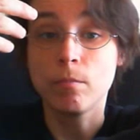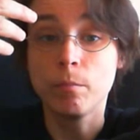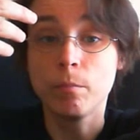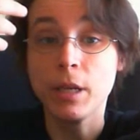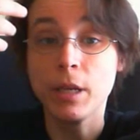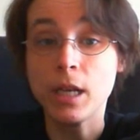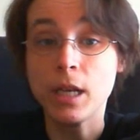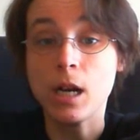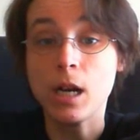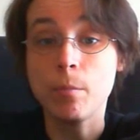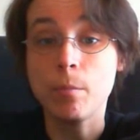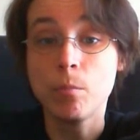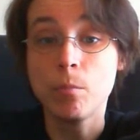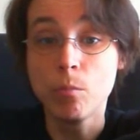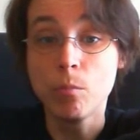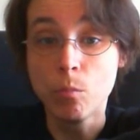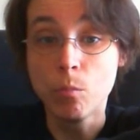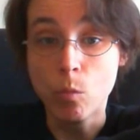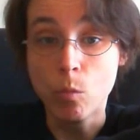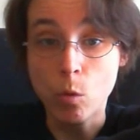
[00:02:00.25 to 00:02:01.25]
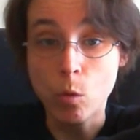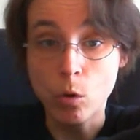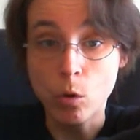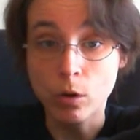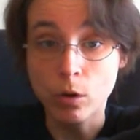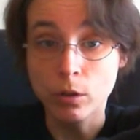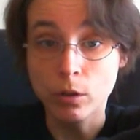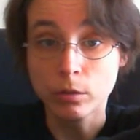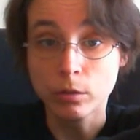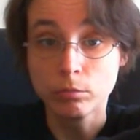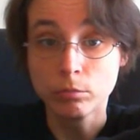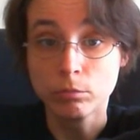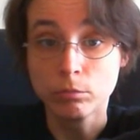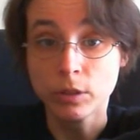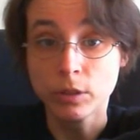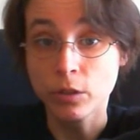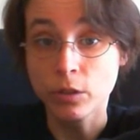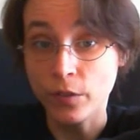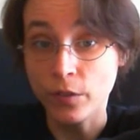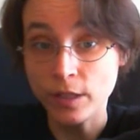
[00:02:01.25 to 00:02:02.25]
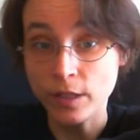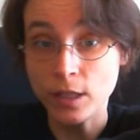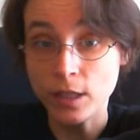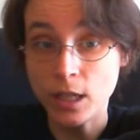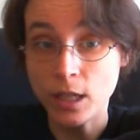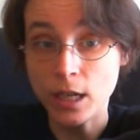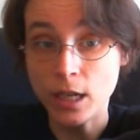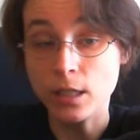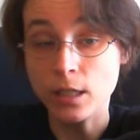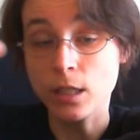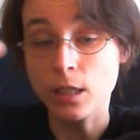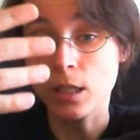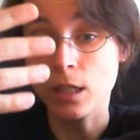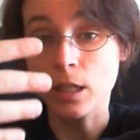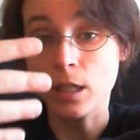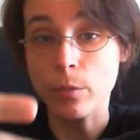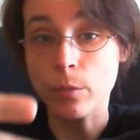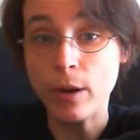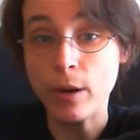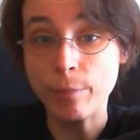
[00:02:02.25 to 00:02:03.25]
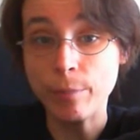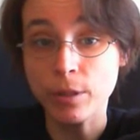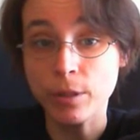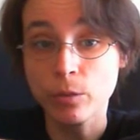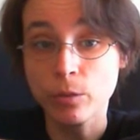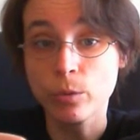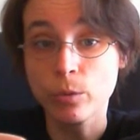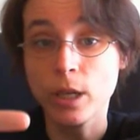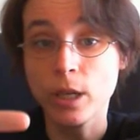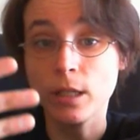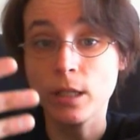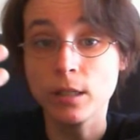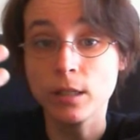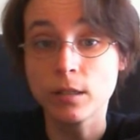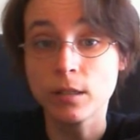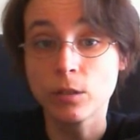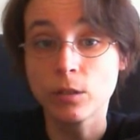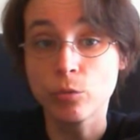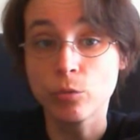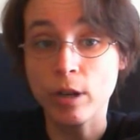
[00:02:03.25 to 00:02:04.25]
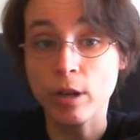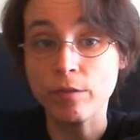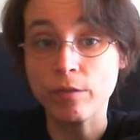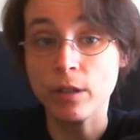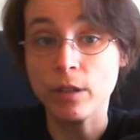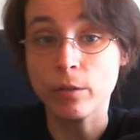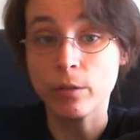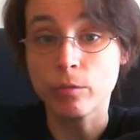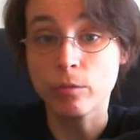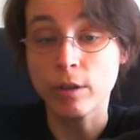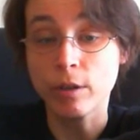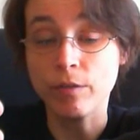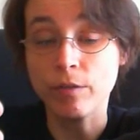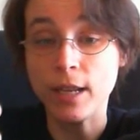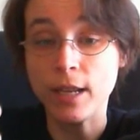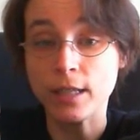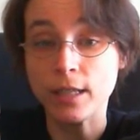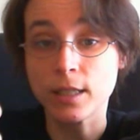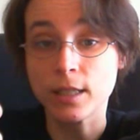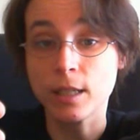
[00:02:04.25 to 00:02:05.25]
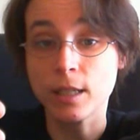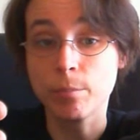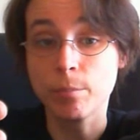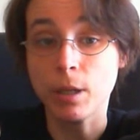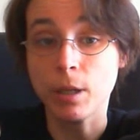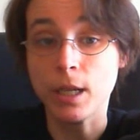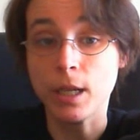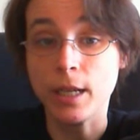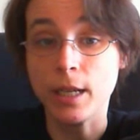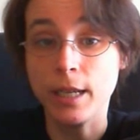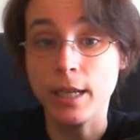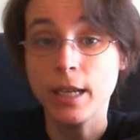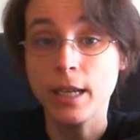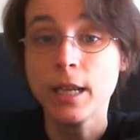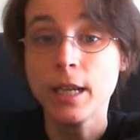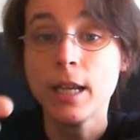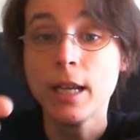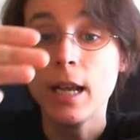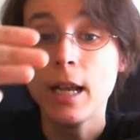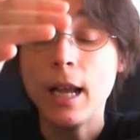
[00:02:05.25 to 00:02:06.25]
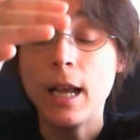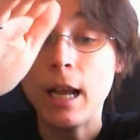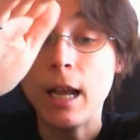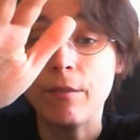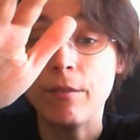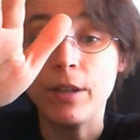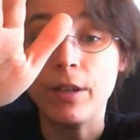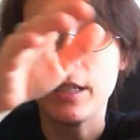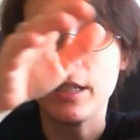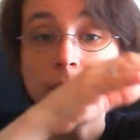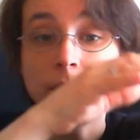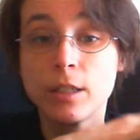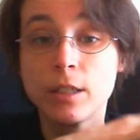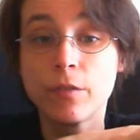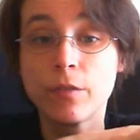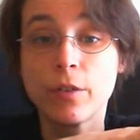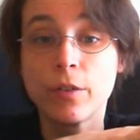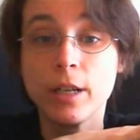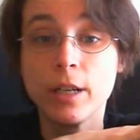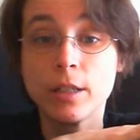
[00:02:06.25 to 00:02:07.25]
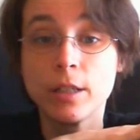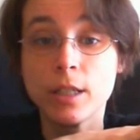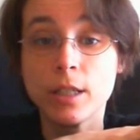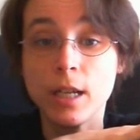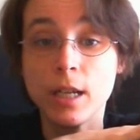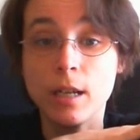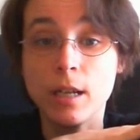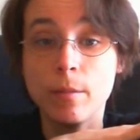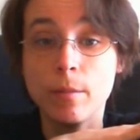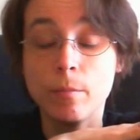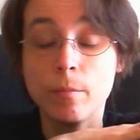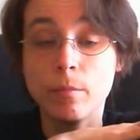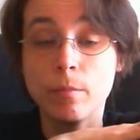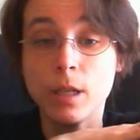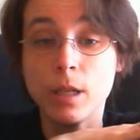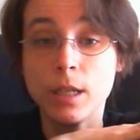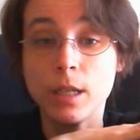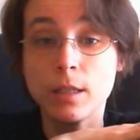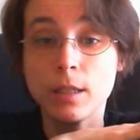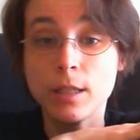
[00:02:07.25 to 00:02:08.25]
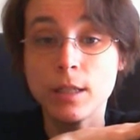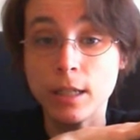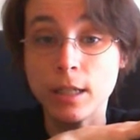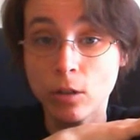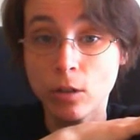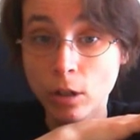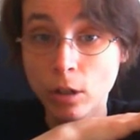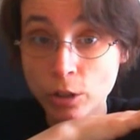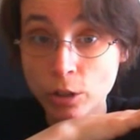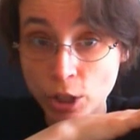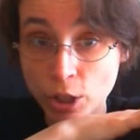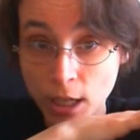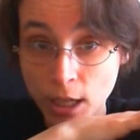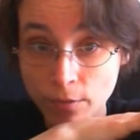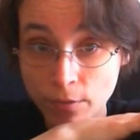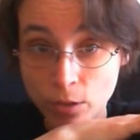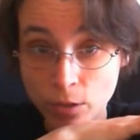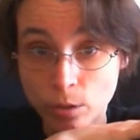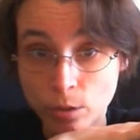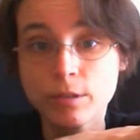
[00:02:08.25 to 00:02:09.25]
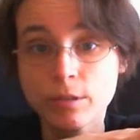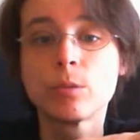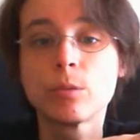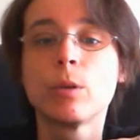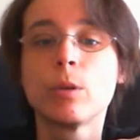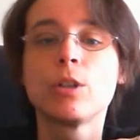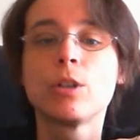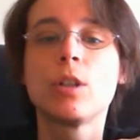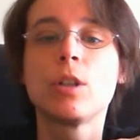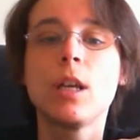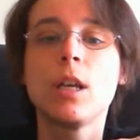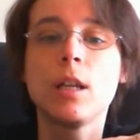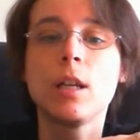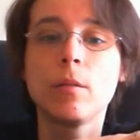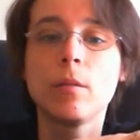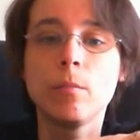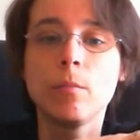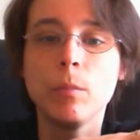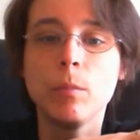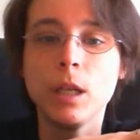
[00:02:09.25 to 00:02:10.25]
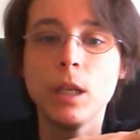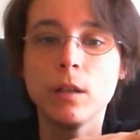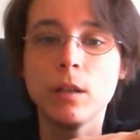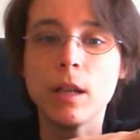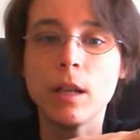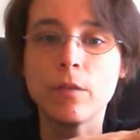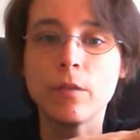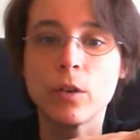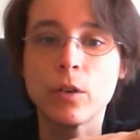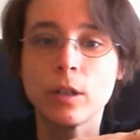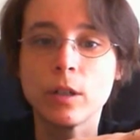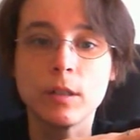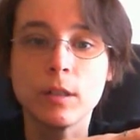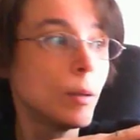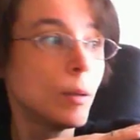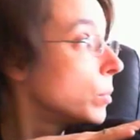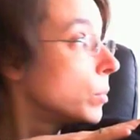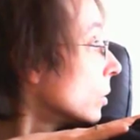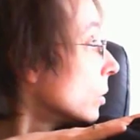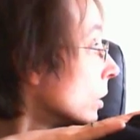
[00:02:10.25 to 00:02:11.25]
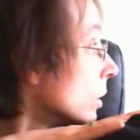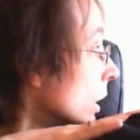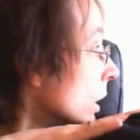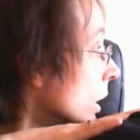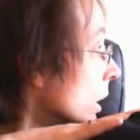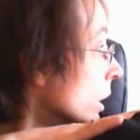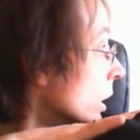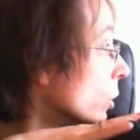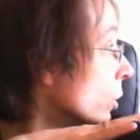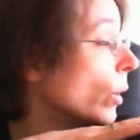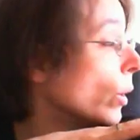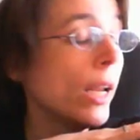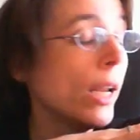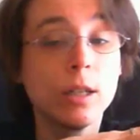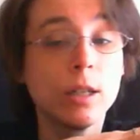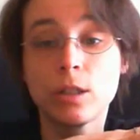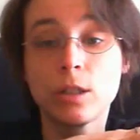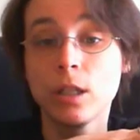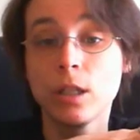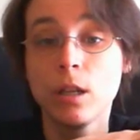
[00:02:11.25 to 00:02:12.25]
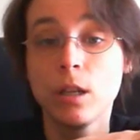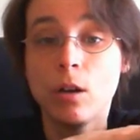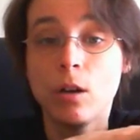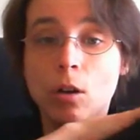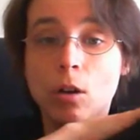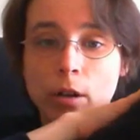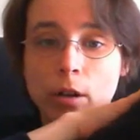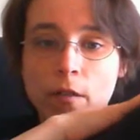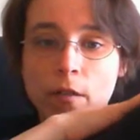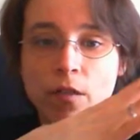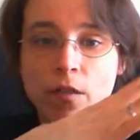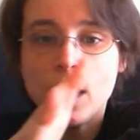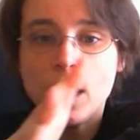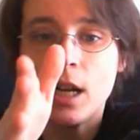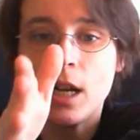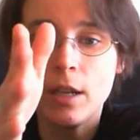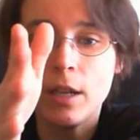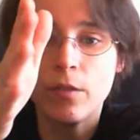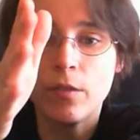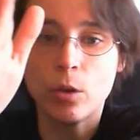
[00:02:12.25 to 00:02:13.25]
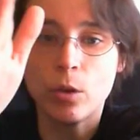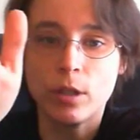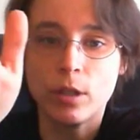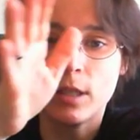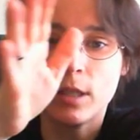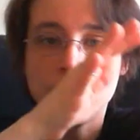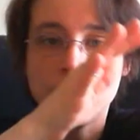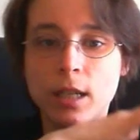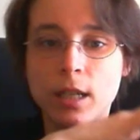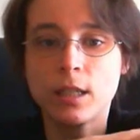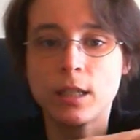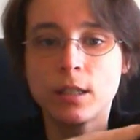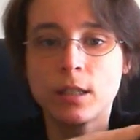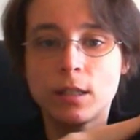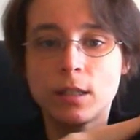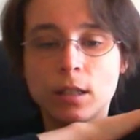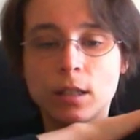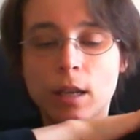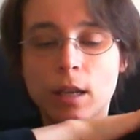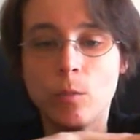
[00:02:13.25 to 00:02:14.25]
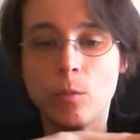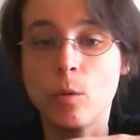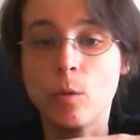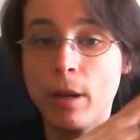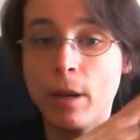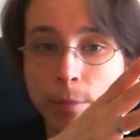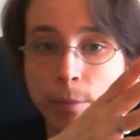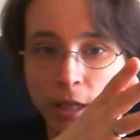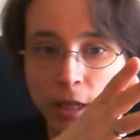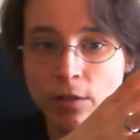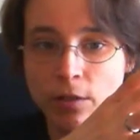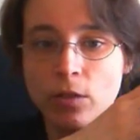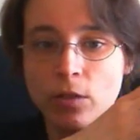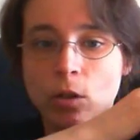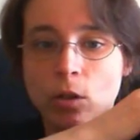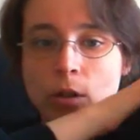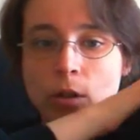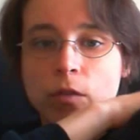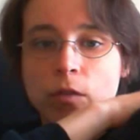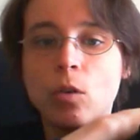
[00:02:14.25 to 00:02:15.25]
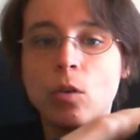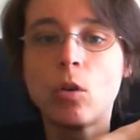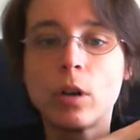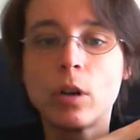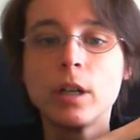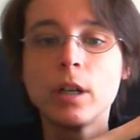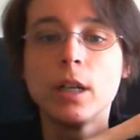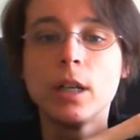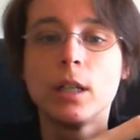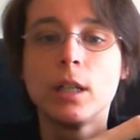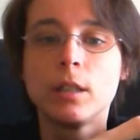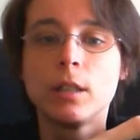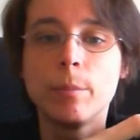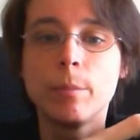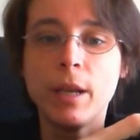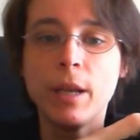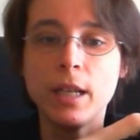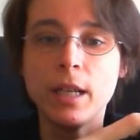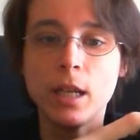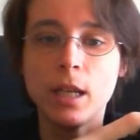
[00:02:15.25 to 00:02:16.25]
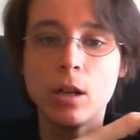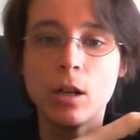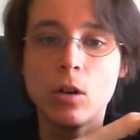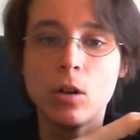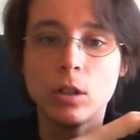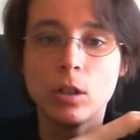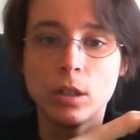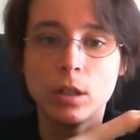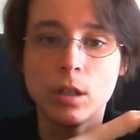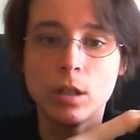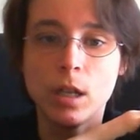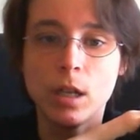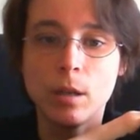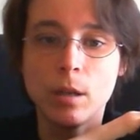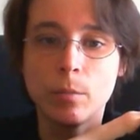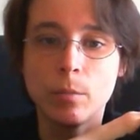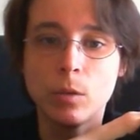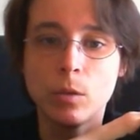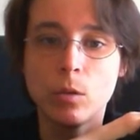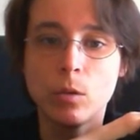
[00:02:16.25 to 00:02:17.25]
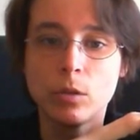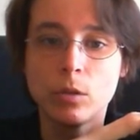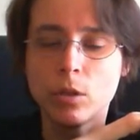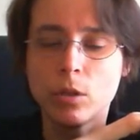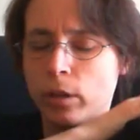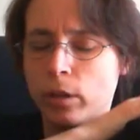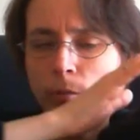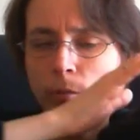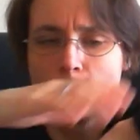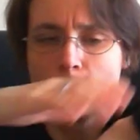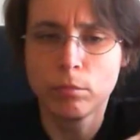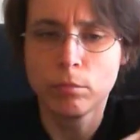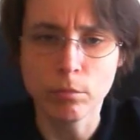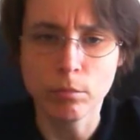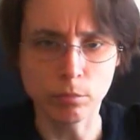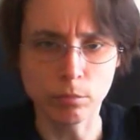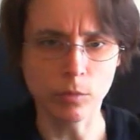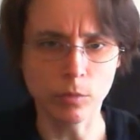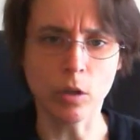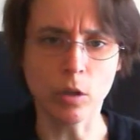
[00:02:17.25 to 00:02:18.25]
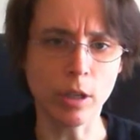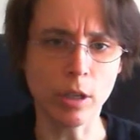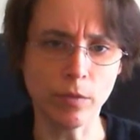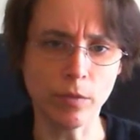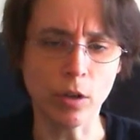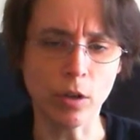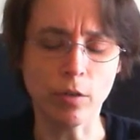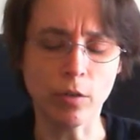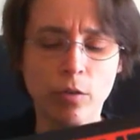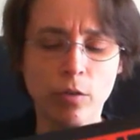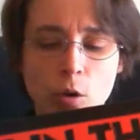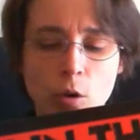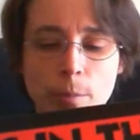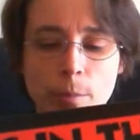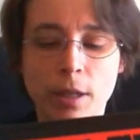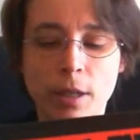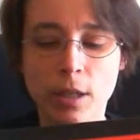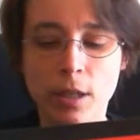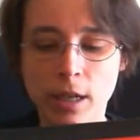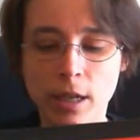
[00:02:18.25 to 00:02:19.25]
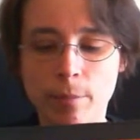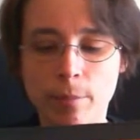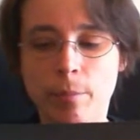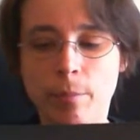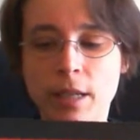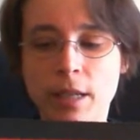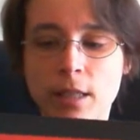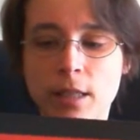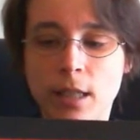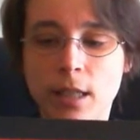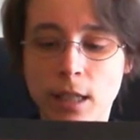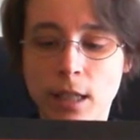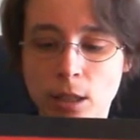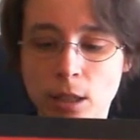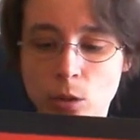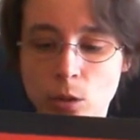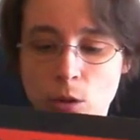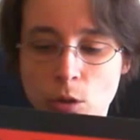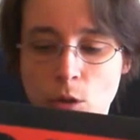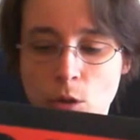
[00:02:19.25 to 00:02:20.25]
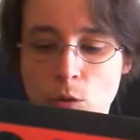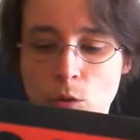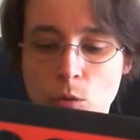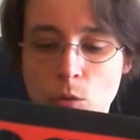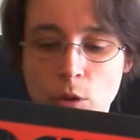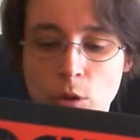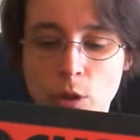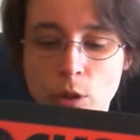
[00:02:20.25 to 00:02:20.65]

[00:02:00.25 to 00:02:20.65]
become more sophisticated in their weaponry. This is reflected by having different technology levels, which then mean that, for example, you hit on a 5 or a 6 or maybe even on a 4, depending on not even on a 4, but basically your